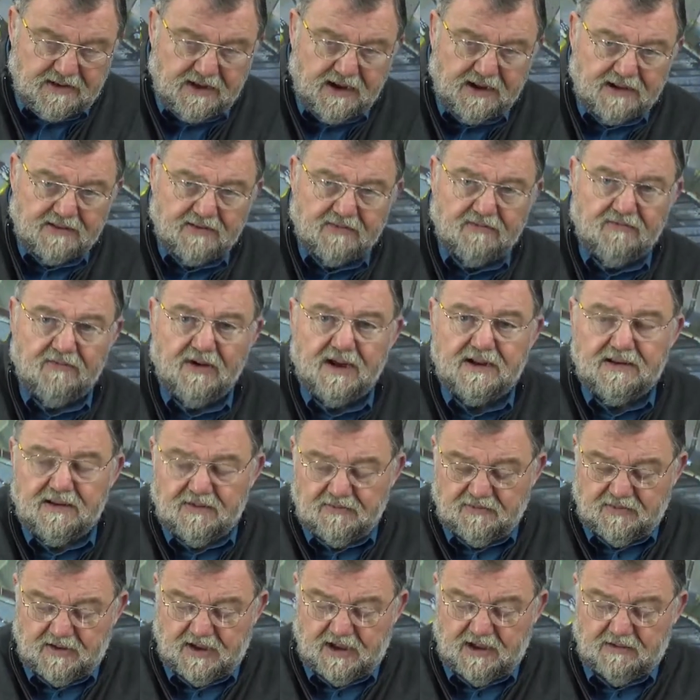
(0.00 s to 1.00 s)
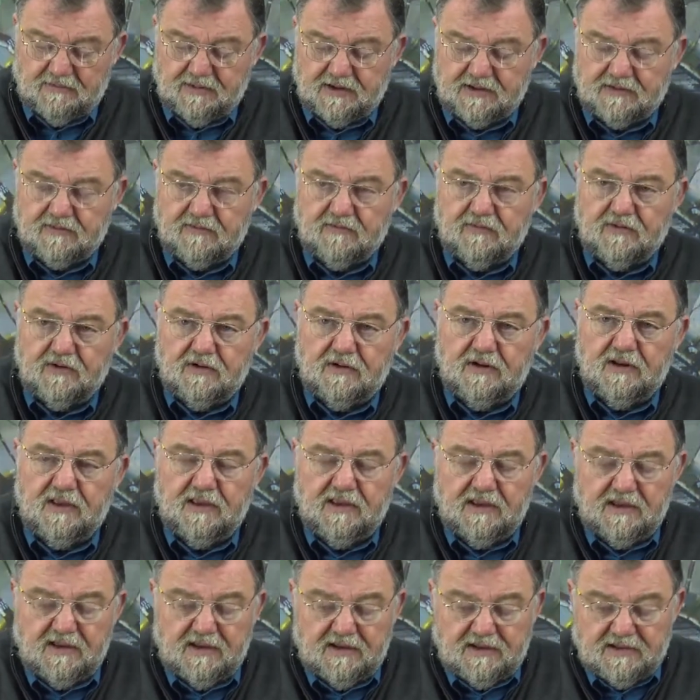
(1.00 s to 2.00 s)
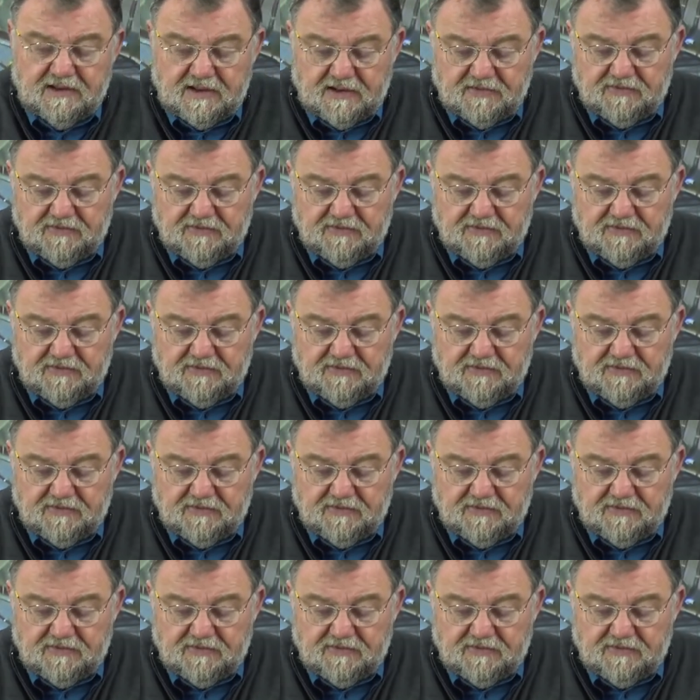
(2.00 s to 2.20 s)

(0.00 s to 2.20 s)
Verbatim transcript: a US cable is delivered with it.